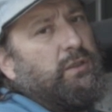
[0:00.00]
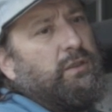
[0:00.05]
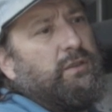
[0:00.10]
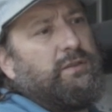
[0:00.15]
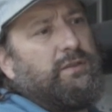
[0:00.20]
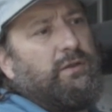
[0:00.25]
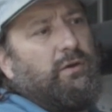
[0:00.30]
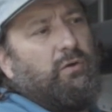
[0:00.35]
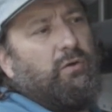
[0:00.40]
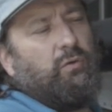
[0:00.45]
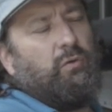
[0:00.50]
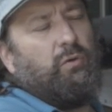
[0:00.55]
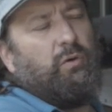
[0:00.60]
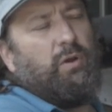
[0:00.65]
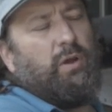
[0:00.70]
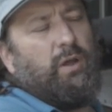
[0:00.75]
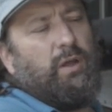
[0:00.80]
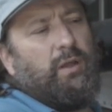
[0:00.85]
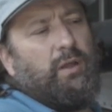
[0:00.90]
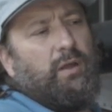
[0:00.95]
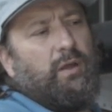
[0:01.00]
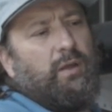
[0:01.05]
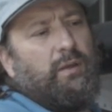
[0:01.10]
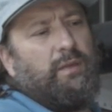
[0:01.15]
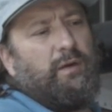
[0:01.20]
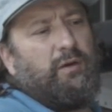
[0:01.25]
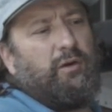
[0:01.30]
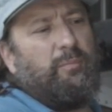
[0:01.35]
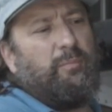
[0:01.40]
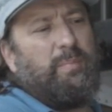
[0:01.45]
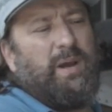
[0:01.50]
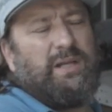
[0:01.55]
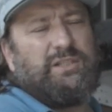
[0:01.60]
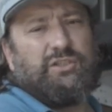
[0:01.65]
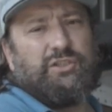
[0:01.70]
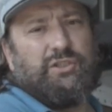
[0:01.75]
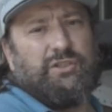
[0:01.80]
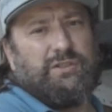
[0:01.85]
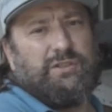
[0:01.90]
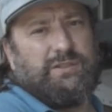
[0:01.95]
So the
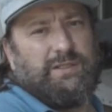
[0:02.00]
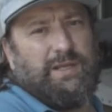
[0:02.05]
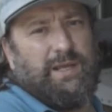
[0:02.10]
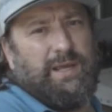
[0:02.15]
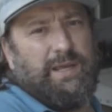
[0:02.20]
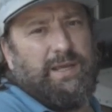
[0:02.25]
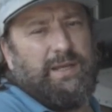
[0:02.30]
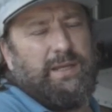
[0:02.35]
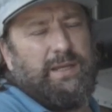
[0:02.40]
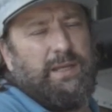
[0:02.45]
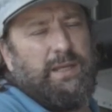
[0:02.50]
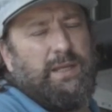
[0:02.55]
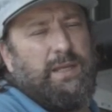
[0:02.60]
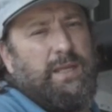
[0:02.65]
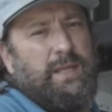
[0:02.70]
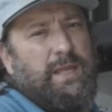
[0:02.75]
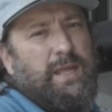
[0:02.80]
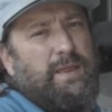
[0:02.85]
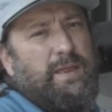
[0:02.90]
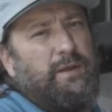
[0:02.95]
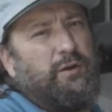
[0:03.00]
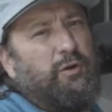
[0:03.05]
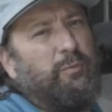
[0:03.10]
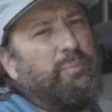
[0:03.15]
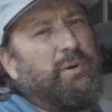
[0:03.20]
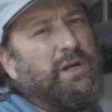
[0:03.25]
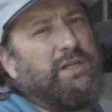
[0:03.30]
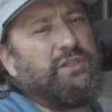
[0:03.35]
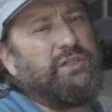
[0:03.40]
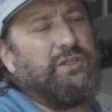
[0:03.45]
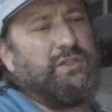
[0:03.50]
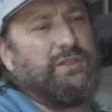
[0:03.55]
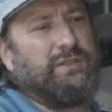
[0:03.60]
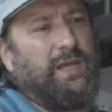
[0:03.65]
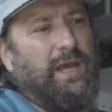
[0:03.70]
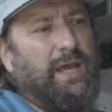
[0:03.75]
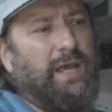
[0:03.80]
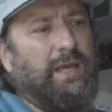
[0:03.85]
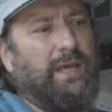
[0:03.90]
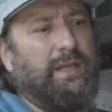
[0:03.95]
combustion side and the compression
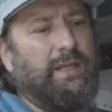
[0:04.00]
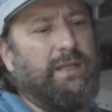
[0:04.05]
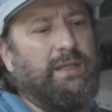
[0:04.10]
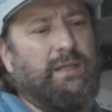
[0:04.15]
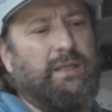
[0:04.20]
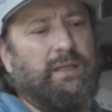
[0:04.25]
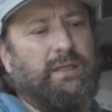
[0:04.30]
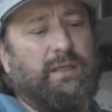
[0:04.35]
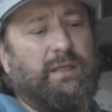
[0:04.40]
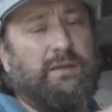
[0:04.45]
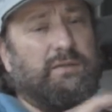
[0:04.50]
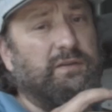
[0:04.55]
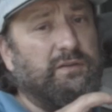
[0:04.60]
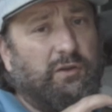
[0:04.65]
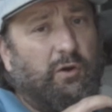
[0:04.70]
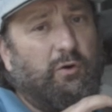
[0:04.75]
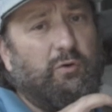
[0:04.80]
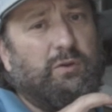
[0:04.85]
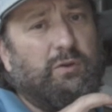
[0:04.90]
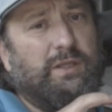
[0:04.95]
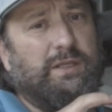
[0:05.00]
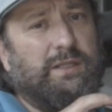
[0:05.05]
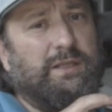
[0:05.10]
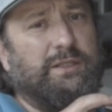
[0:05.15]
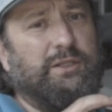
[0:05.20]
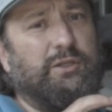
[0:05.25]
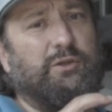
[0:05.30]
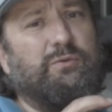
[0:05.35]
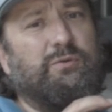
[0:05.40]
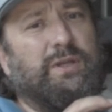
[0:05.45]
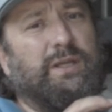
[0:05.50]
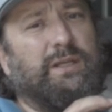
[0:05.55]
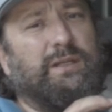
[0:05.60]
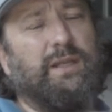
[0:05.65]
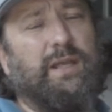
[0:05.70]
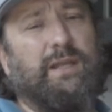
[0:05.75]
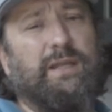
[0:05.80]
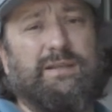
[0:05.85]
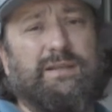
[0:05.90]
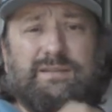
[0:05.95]
side is its own little unit,
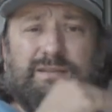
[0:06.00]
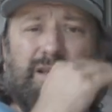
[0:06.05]
and it's